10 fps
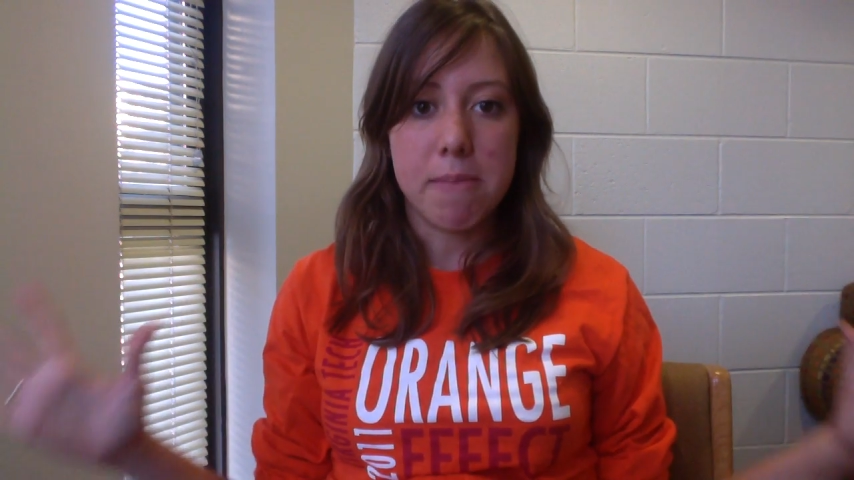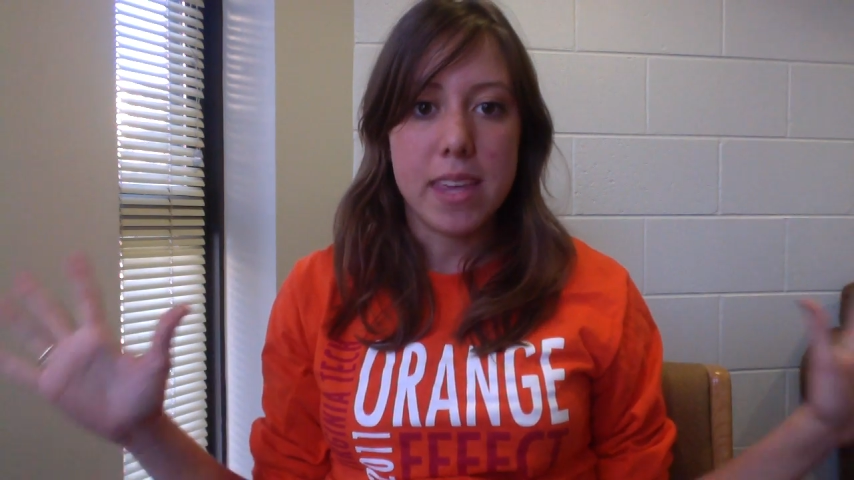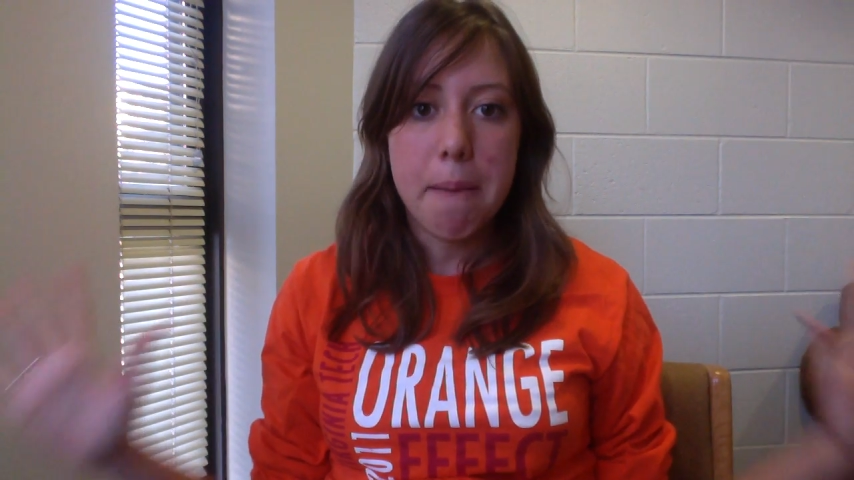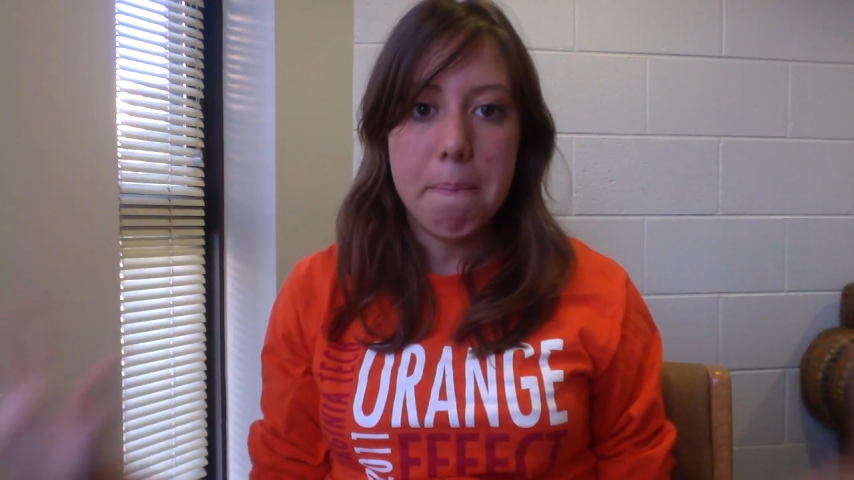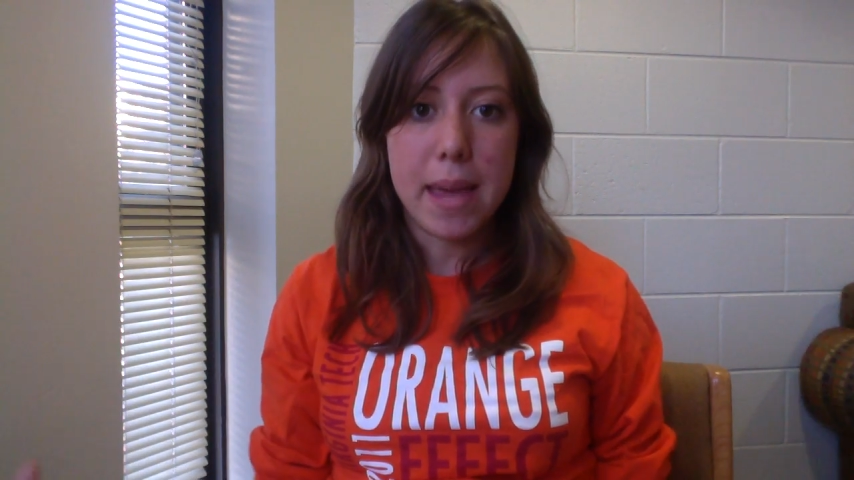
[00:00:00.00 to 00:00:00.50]

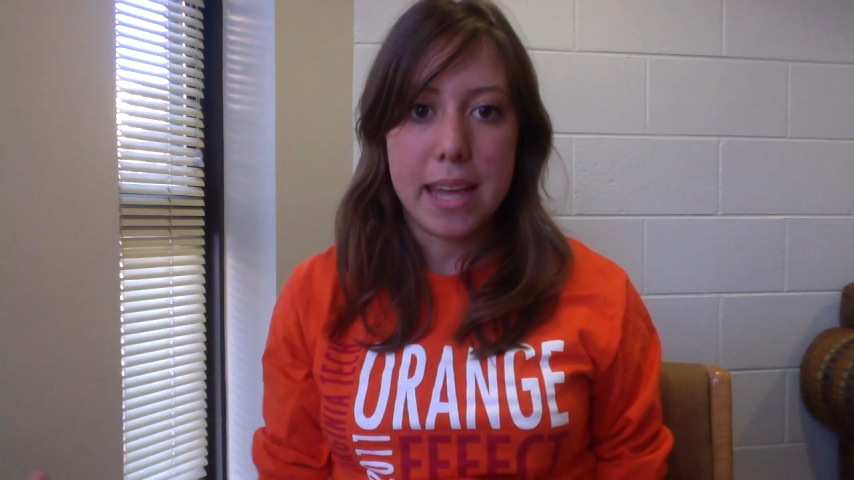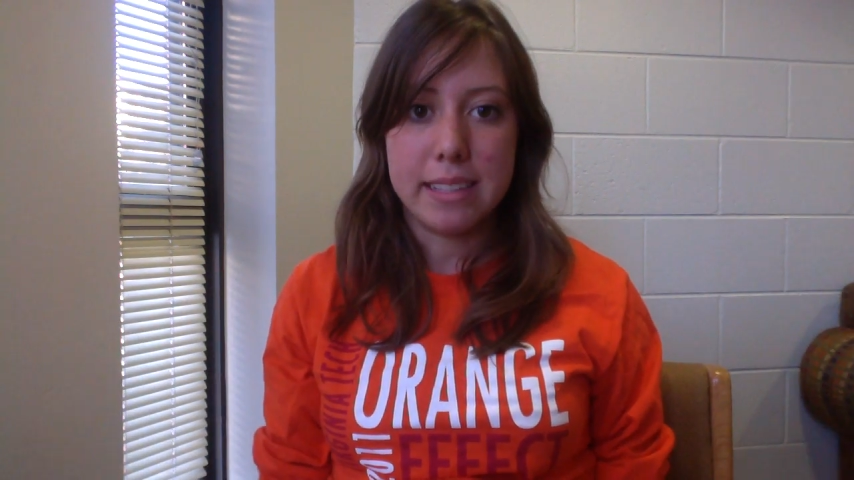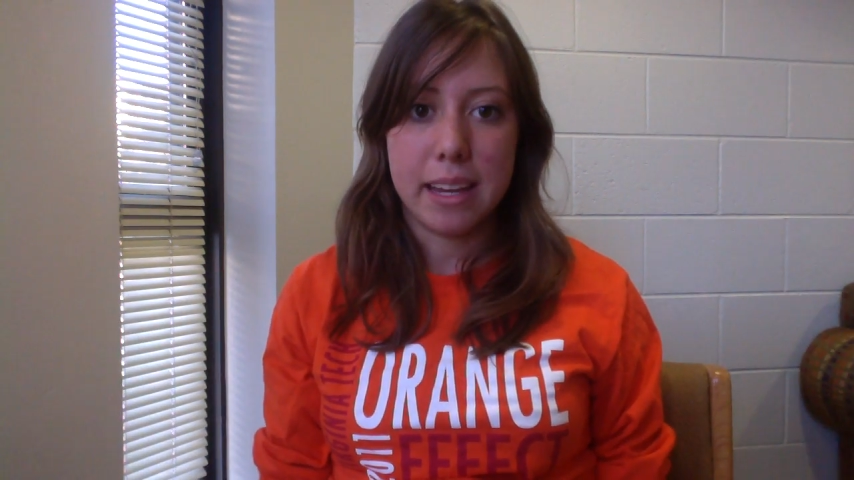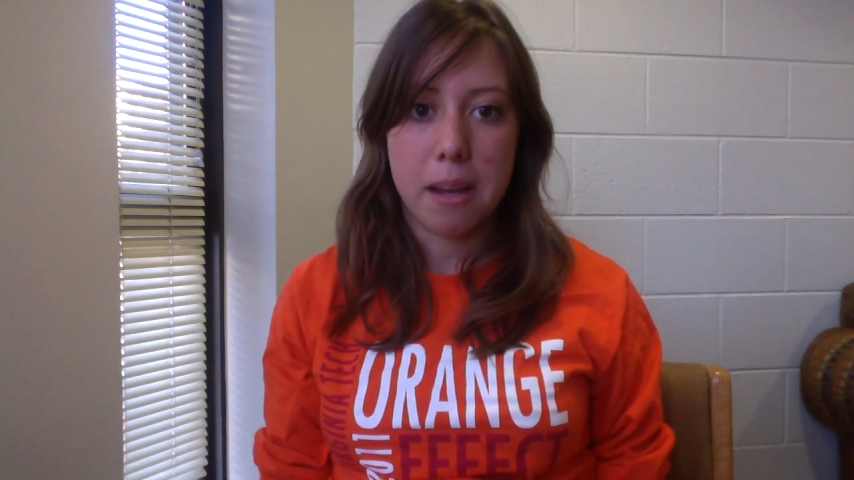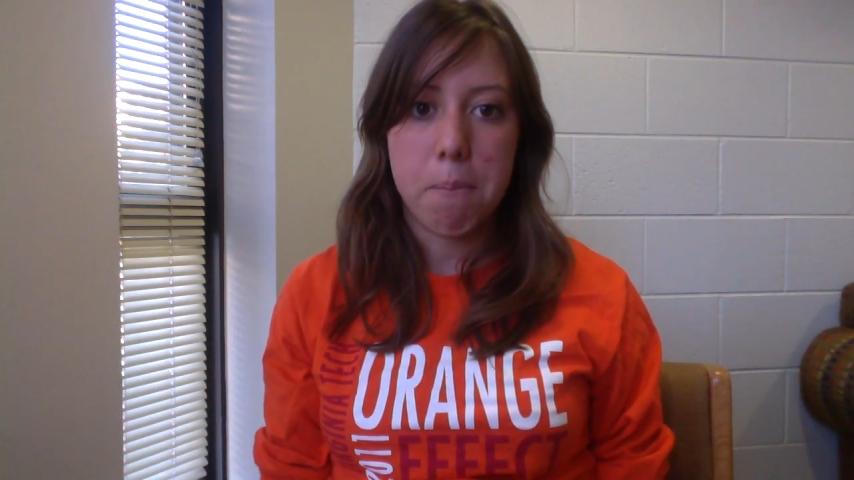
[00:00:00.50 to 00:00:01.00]
the
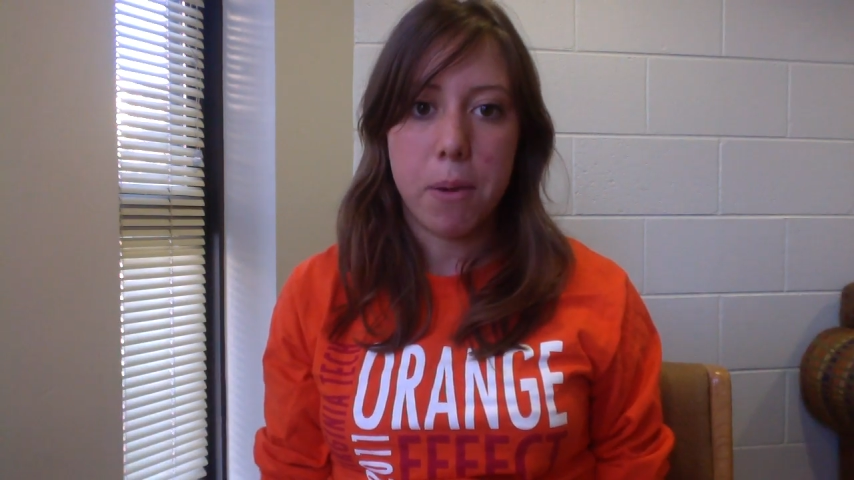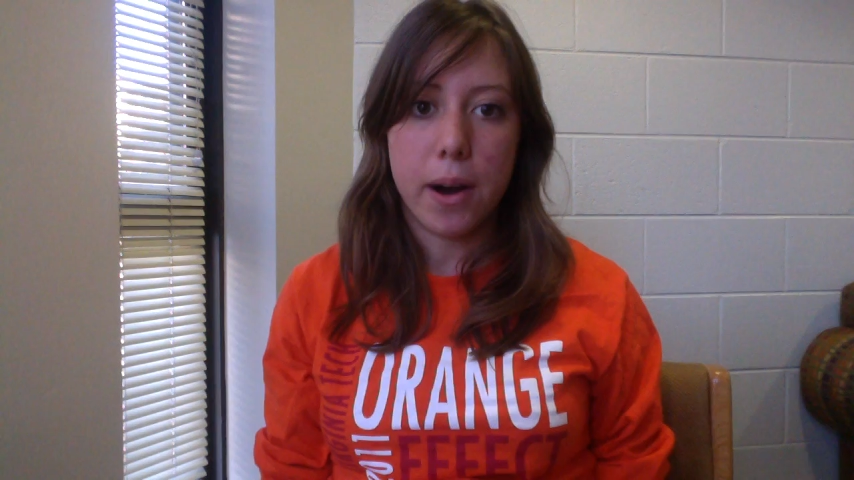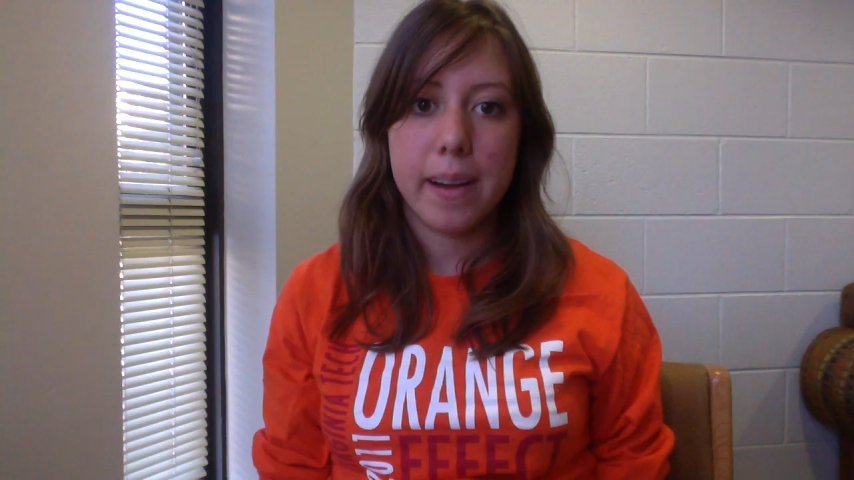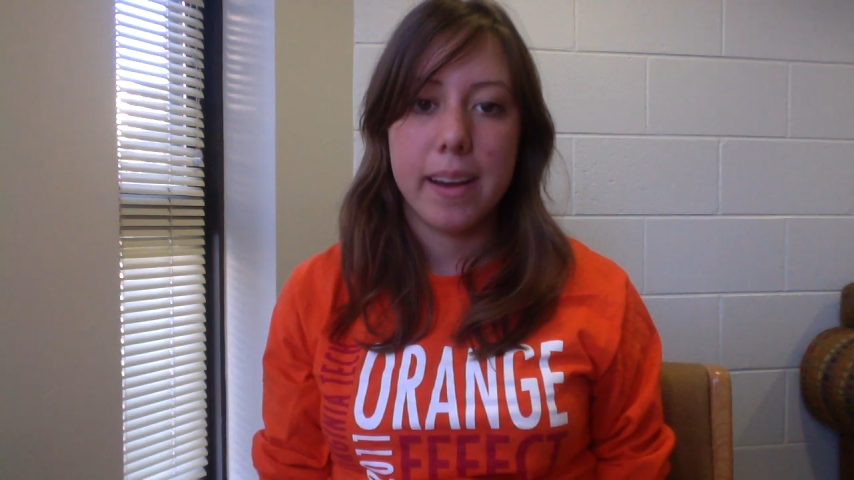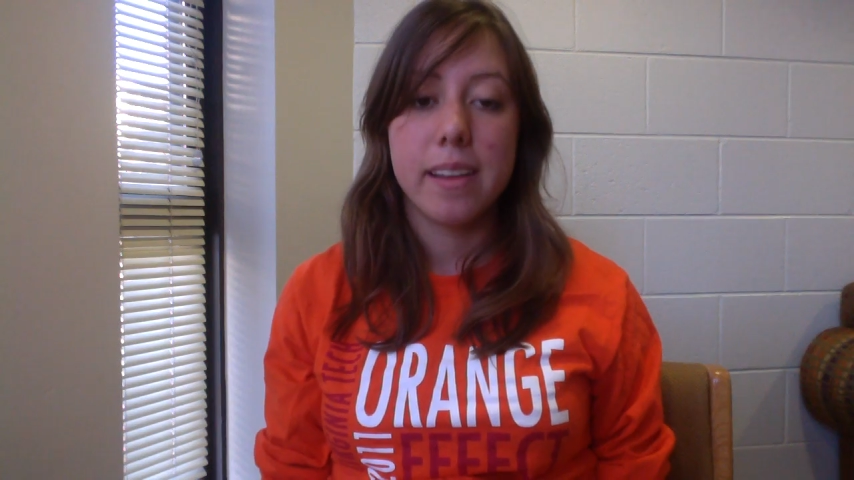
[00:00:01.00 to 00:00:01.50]
amazing
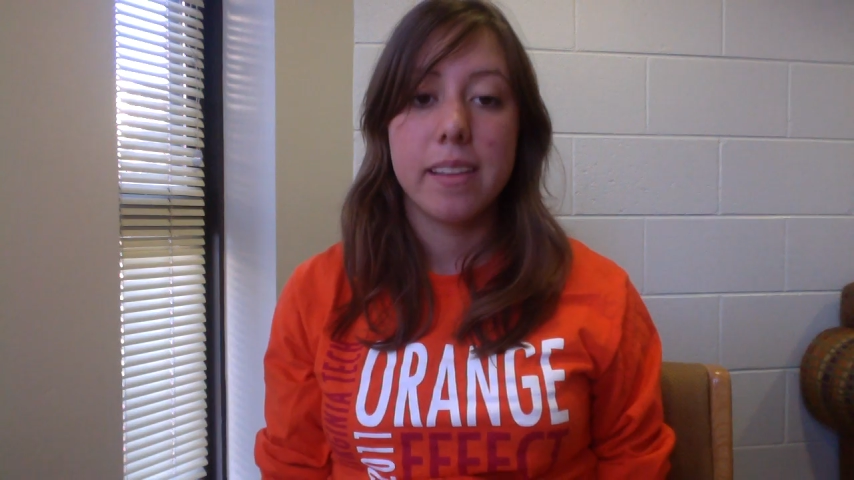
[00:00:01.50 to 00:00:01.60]
part,